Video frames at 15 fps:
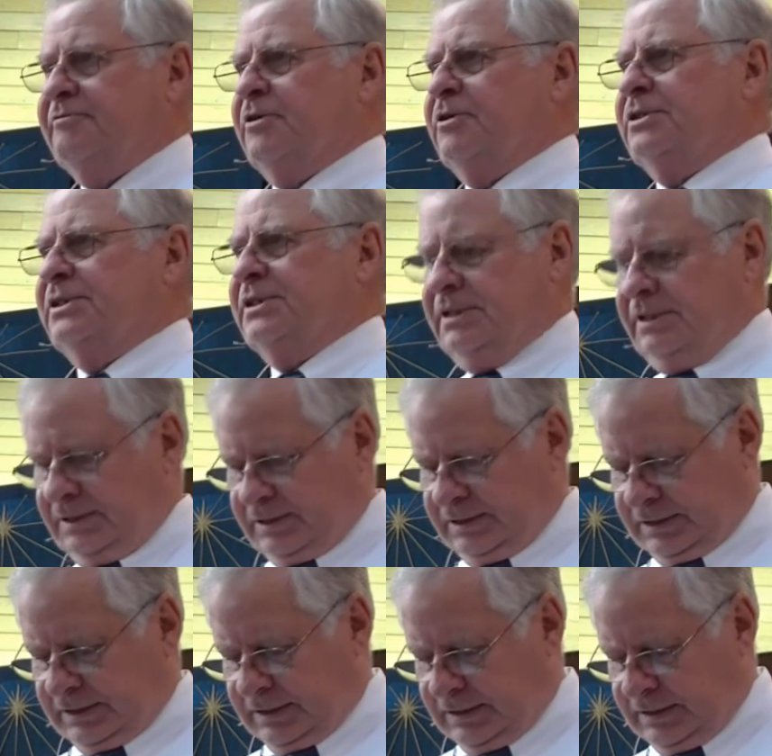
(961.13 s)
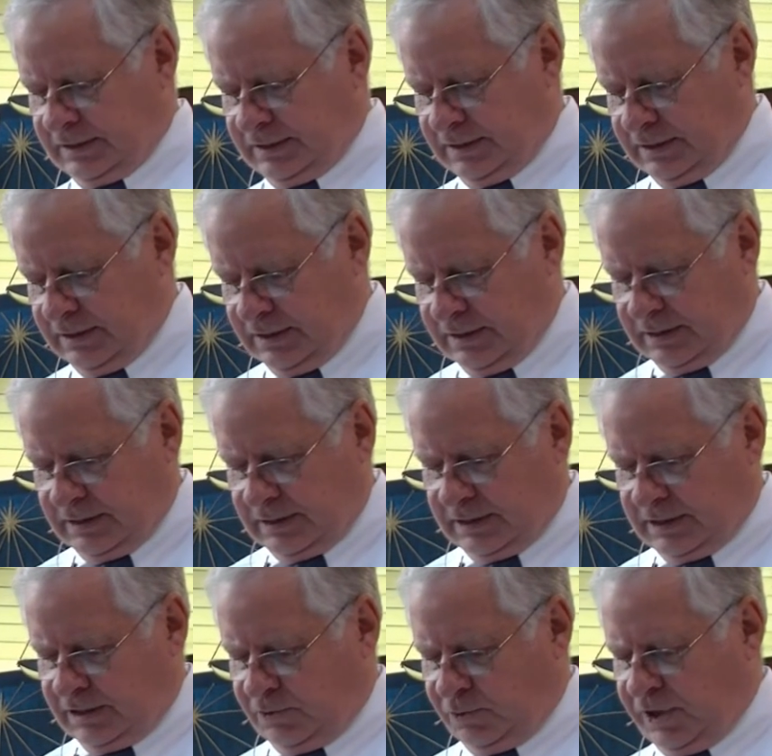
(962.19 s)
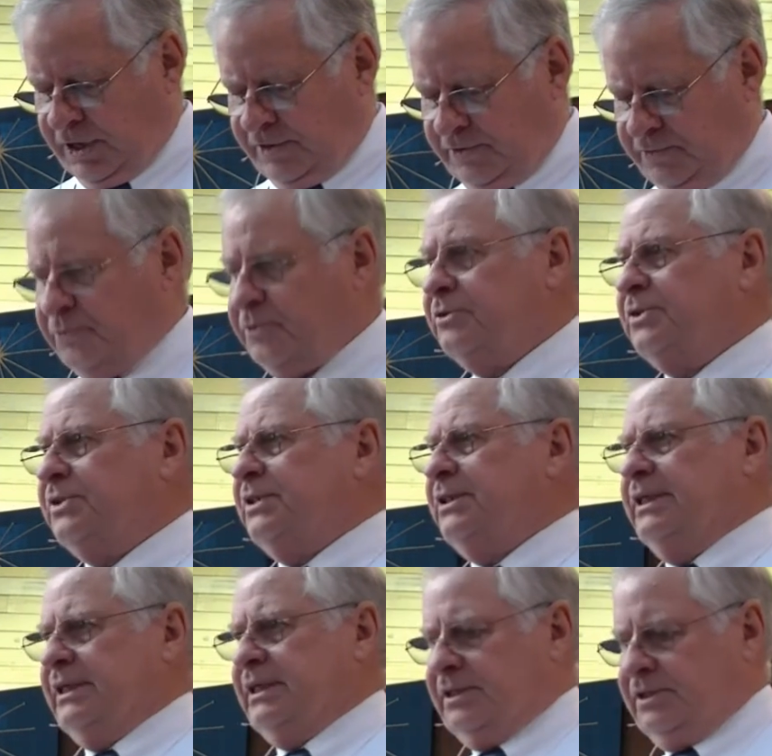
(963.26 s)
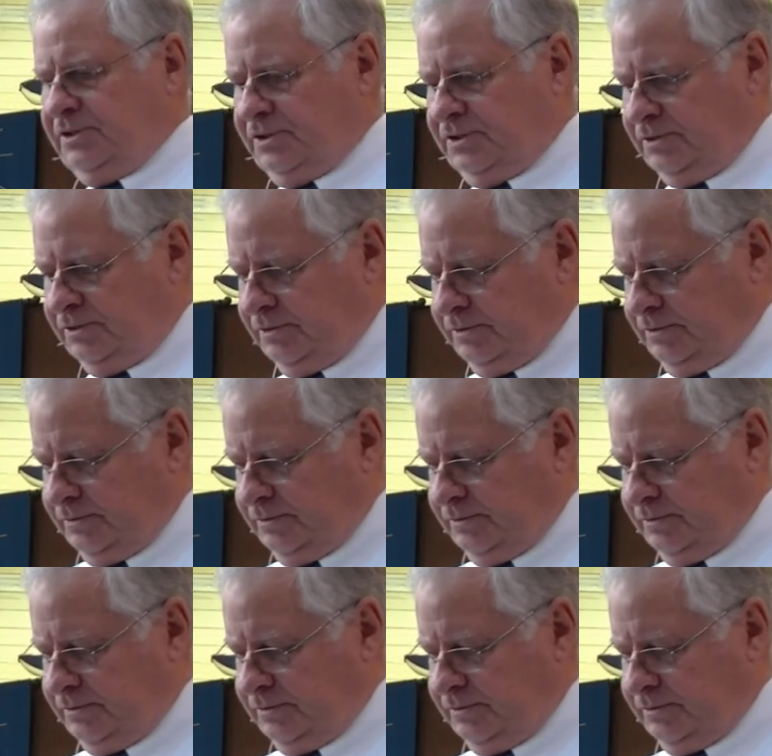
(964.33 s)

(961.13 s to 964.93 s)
verses uh, 1 through 6.